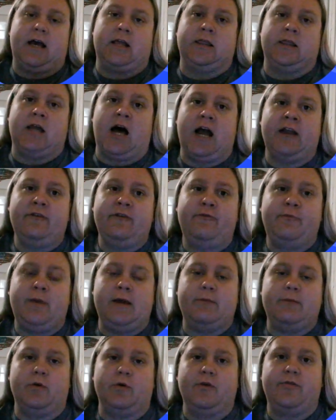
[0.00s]
A lot of
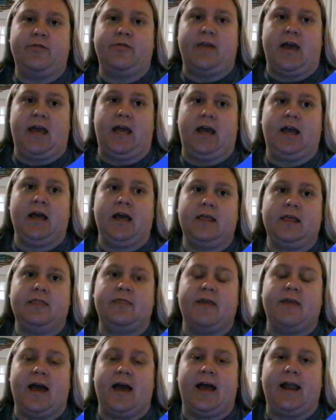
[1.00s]
people think
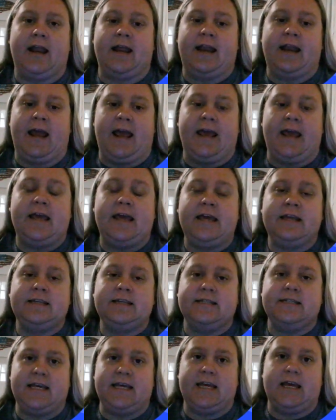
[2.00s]
that an
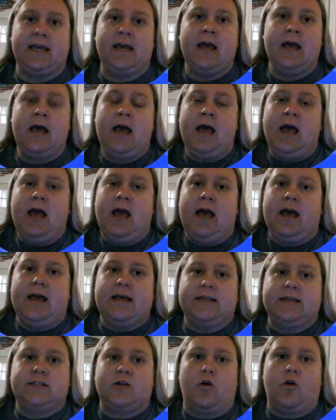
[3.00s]
AED
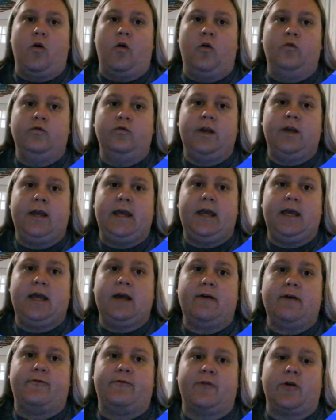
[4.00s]
is
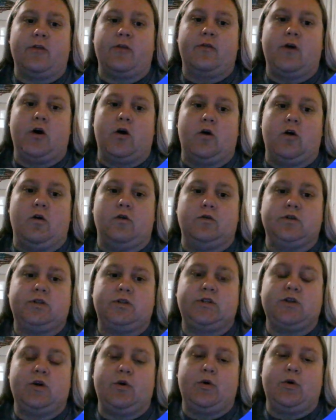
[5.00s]
only for
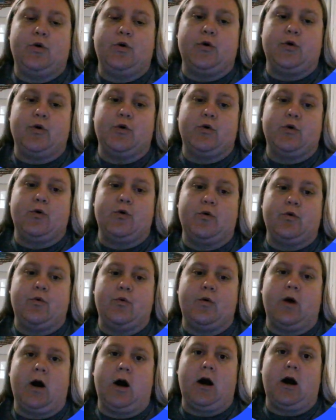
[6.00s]
those
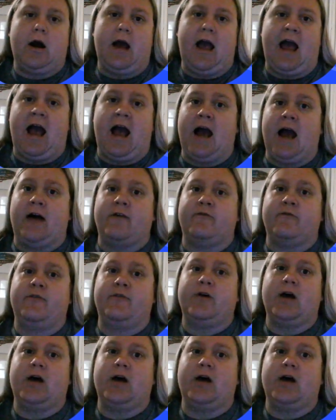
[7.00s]
who have